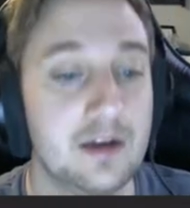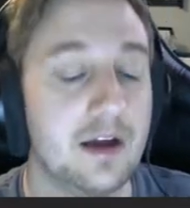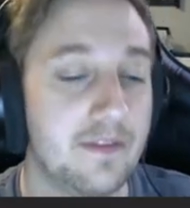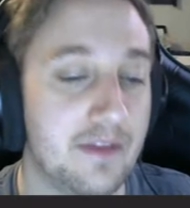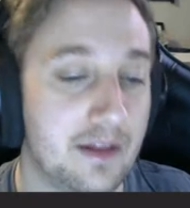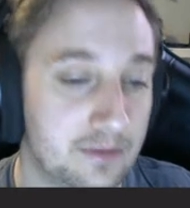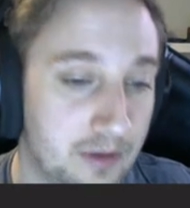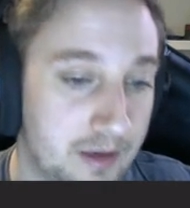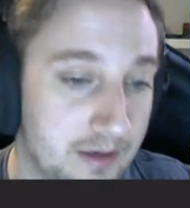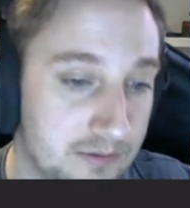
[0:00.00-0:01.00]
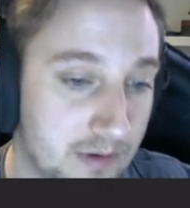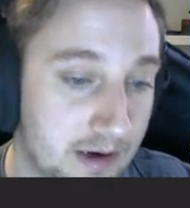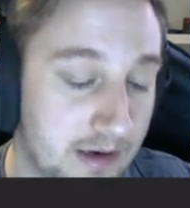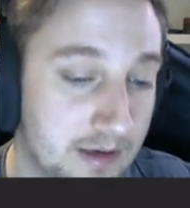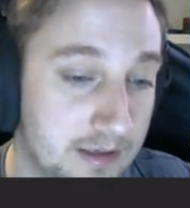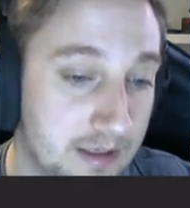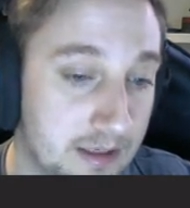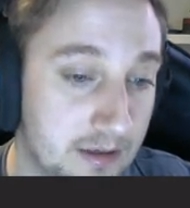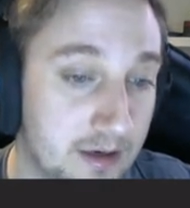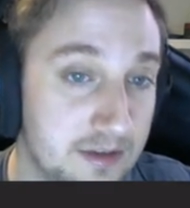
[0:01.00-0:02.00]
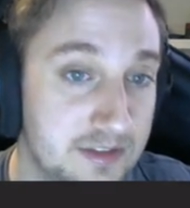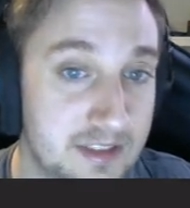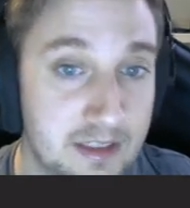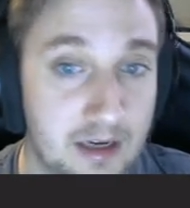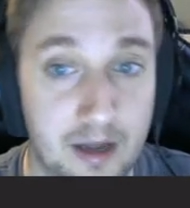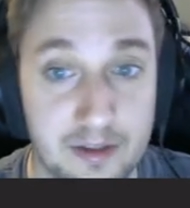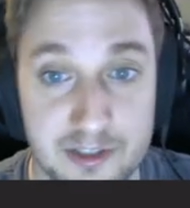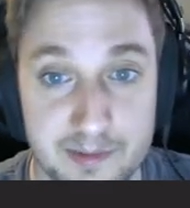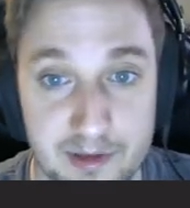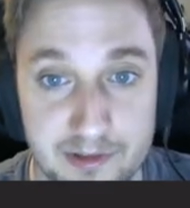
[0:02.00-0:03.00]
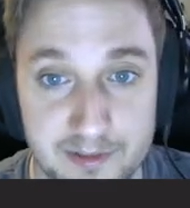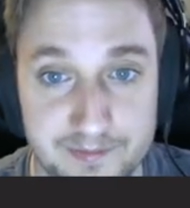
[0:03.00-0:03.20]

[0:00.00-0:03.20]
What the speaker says: And that will land us right on here on D on this measure.